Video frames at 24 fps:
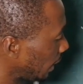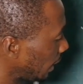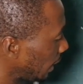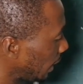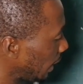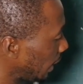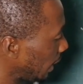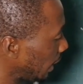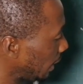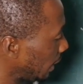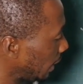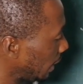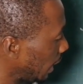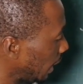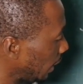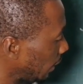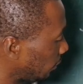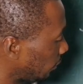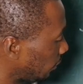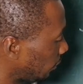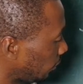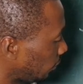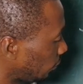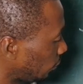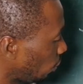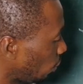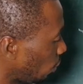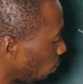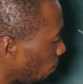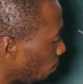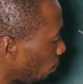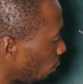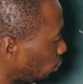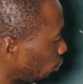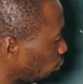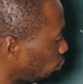index
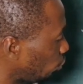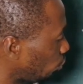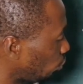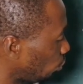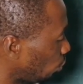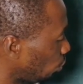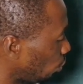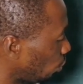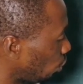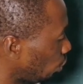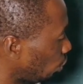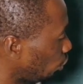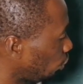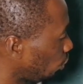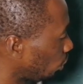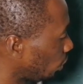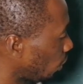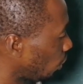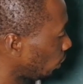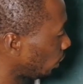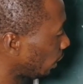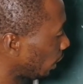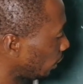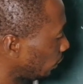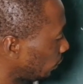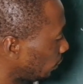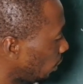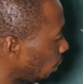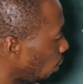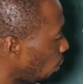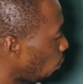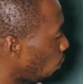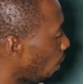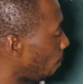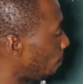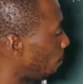0.2. See what I'll get?
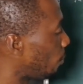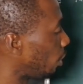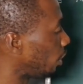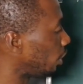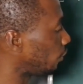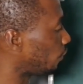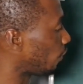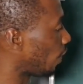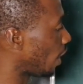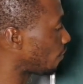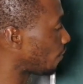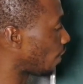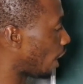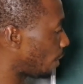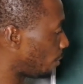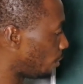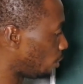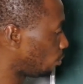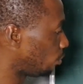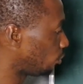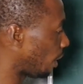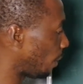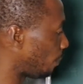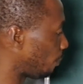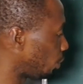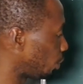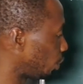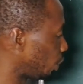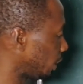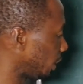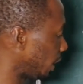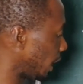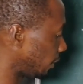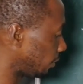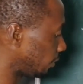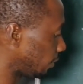1.5. I'm almost
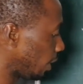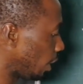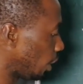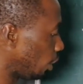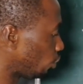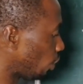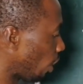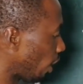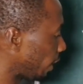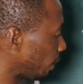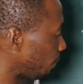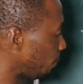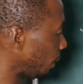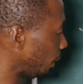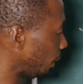approaching that. So I keep